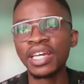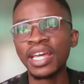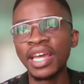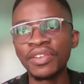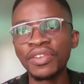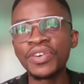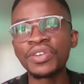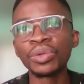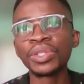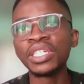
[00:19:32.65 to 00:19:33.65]
and learn all
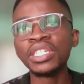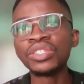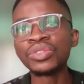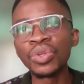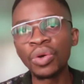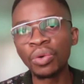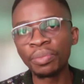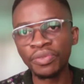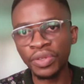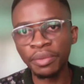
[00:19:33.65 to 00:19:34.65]
they need to know
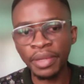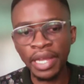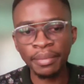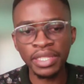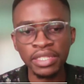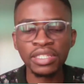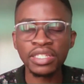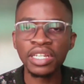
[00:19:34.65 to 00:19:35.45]
before they become adults.